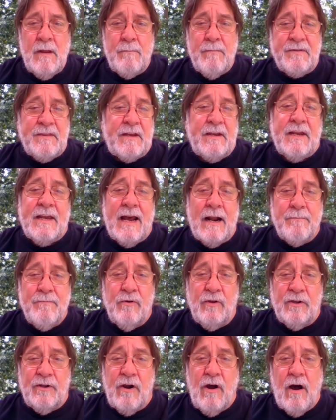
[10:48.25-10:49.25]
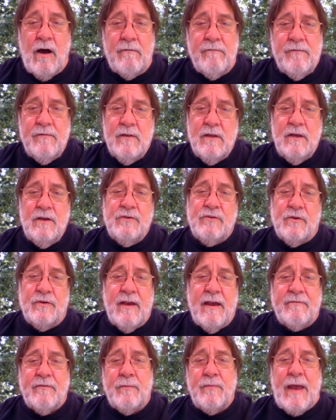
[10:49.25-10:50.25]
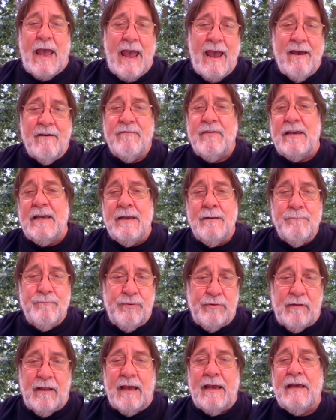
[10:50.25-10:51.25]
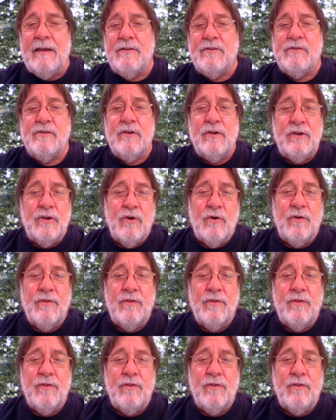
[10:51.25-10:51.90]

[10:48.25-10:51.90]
But then you got to pull it off. So you have to have in place your,